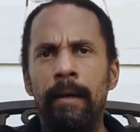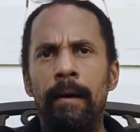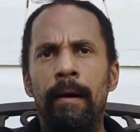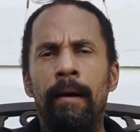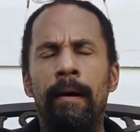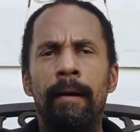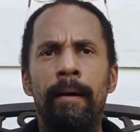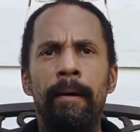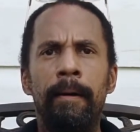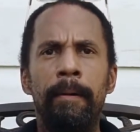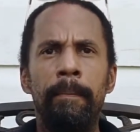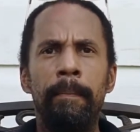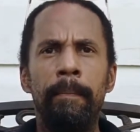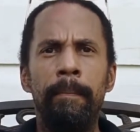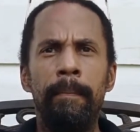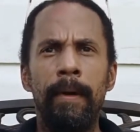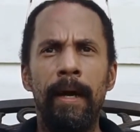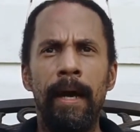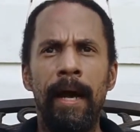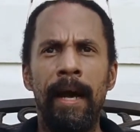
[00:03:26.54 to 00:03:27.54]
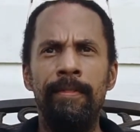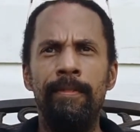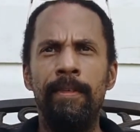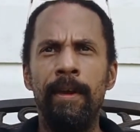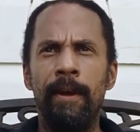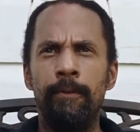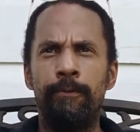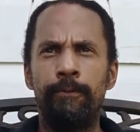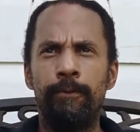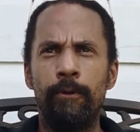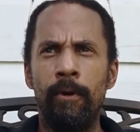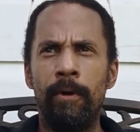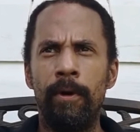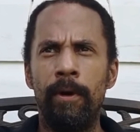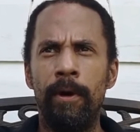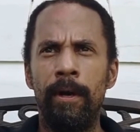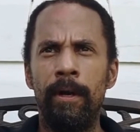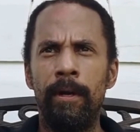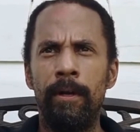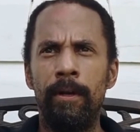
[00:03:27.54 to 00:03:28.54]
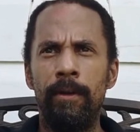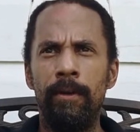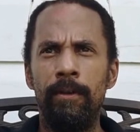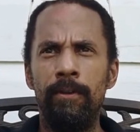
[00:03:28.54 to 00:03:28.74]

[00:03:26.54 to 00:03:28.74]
And therefore,